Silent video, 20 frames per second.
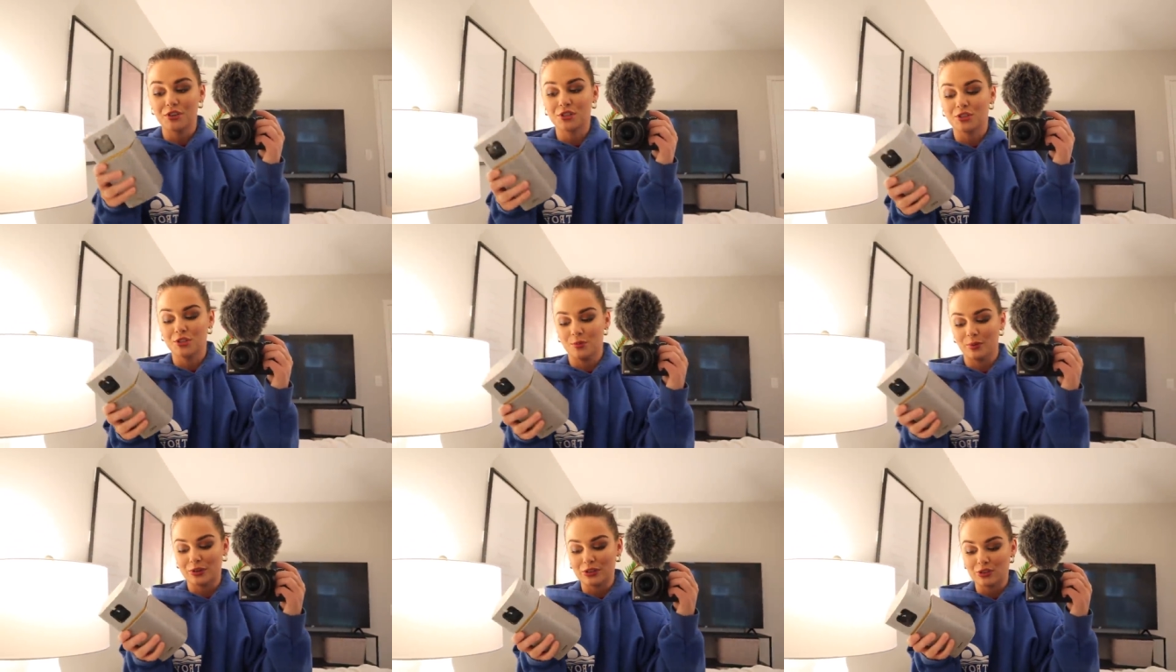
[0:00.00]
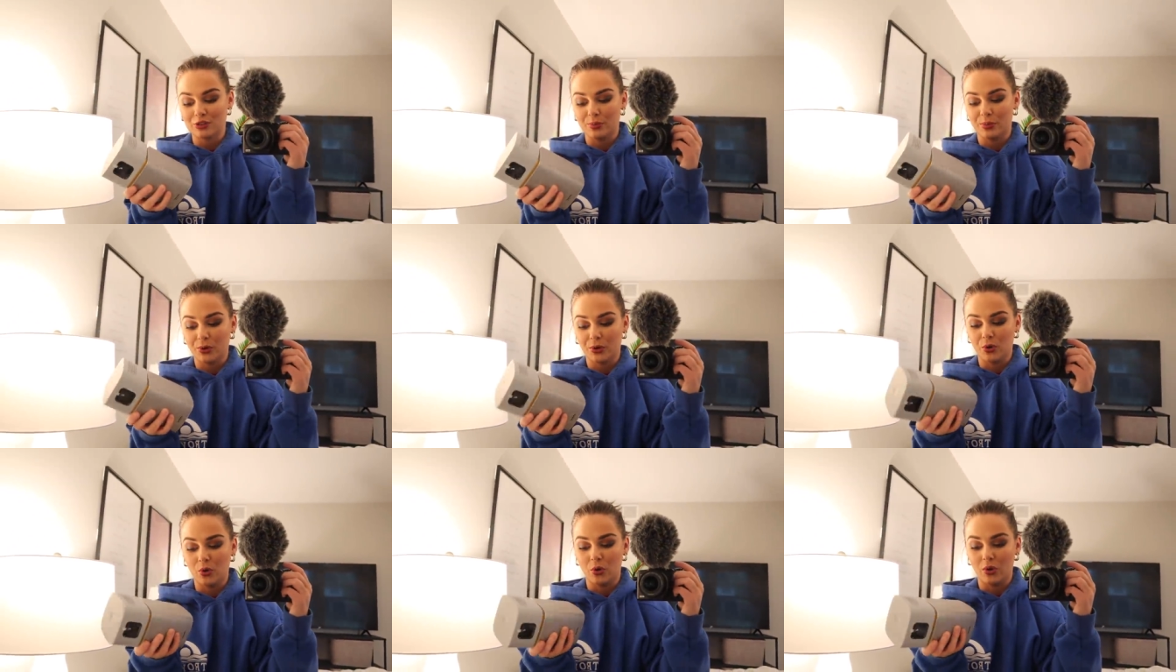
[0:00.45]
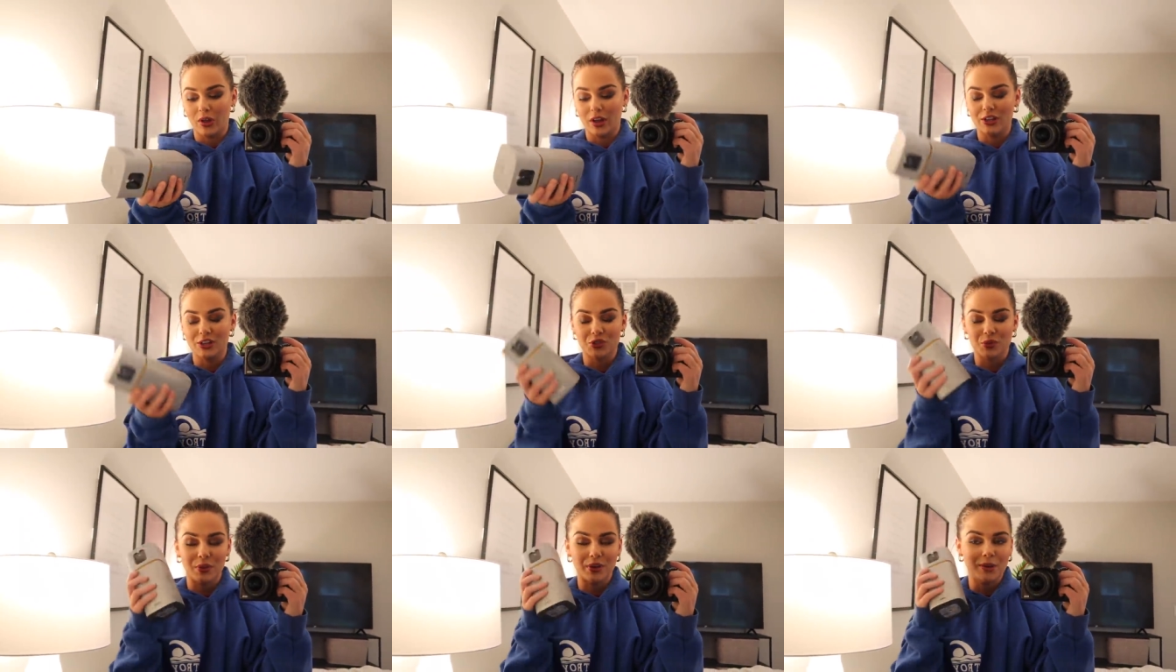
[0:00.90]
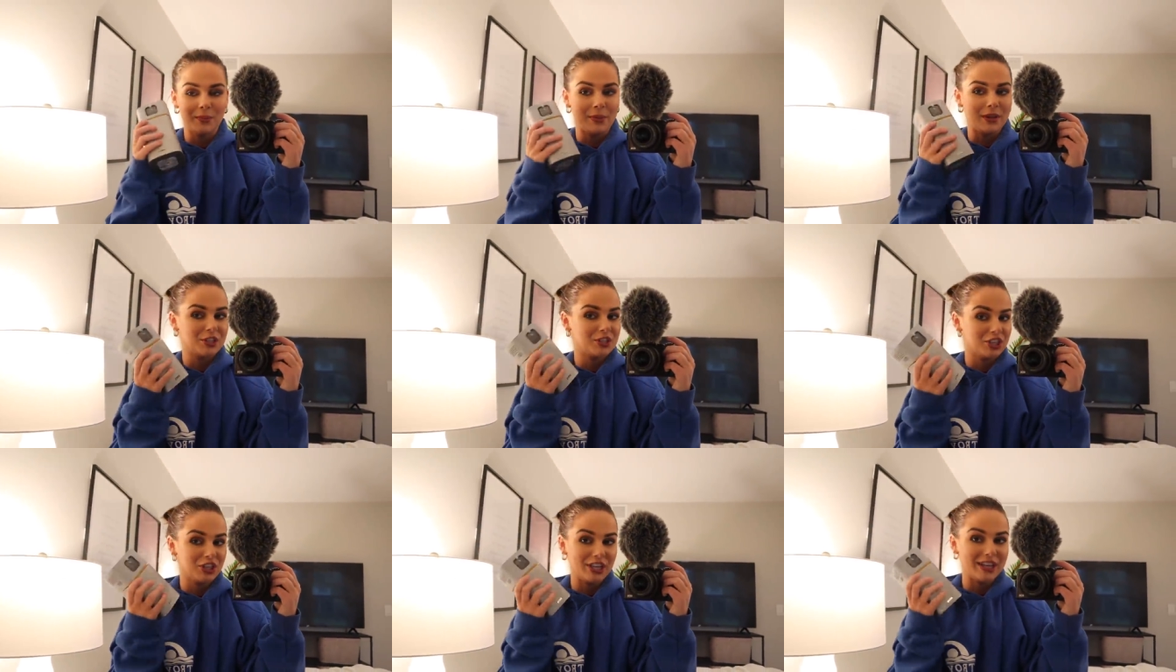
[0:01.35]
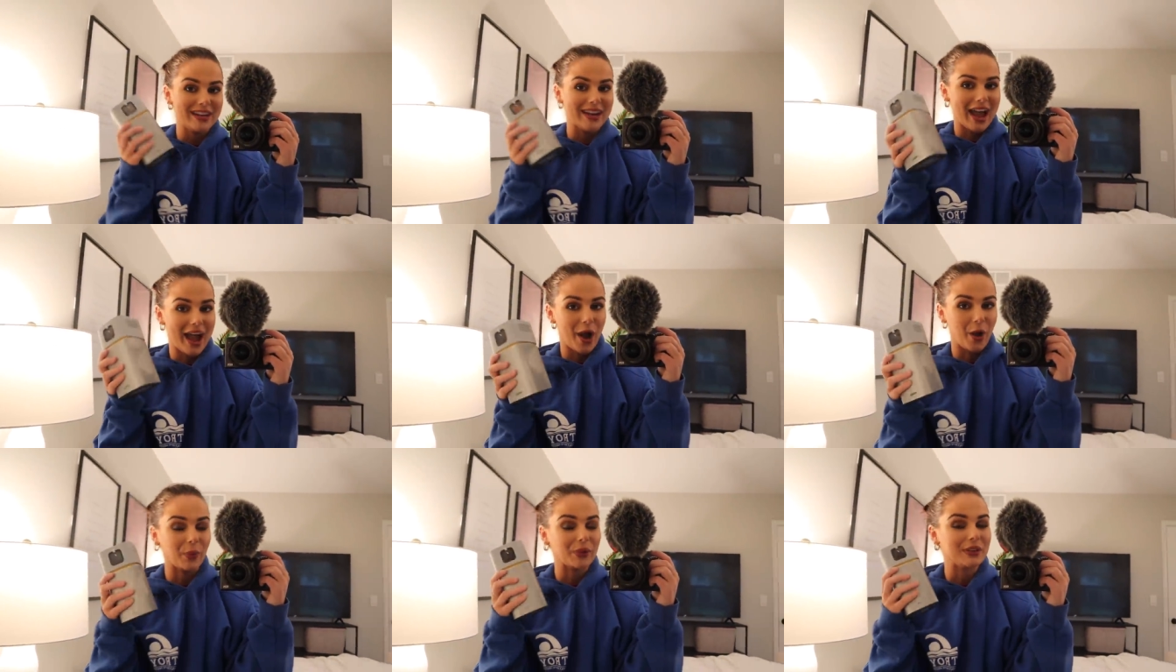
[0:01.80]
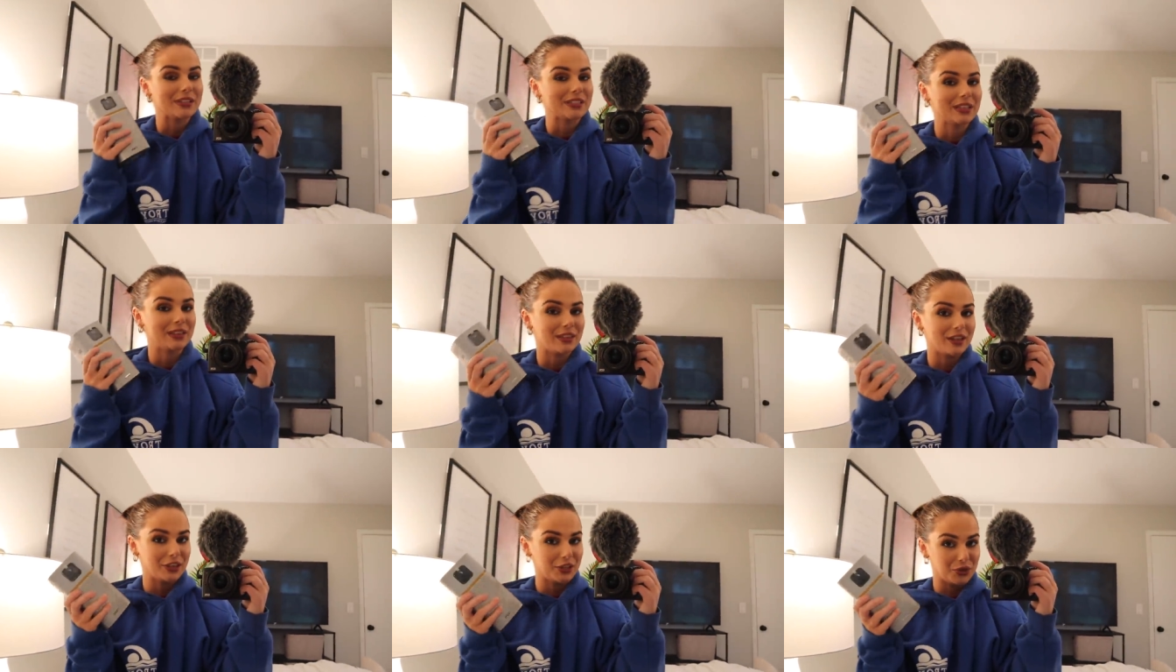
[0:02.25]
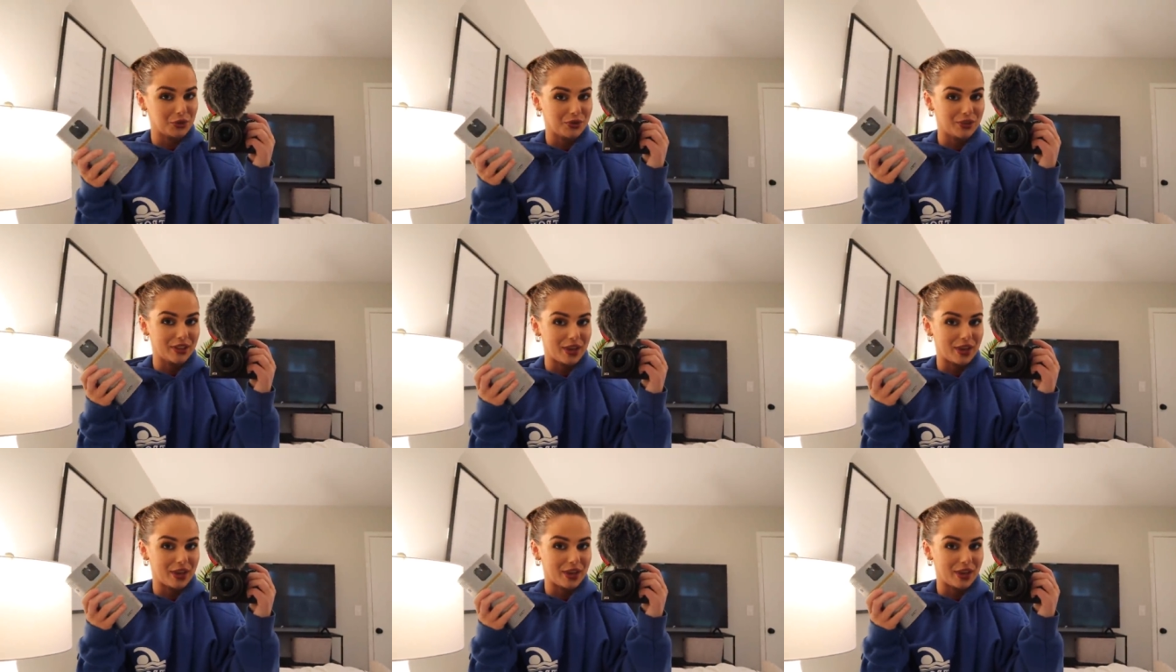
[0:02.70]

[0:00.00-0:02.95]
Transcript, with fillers: It's super, super cool. I just wanted to mention it now and say thank you